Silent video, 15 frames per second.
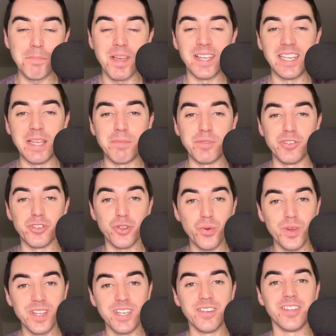My name is
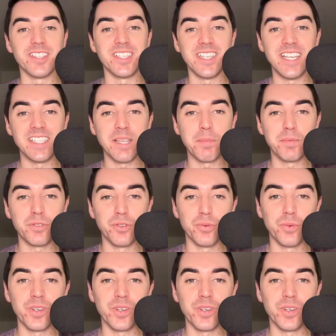Ewan, and on today's episode,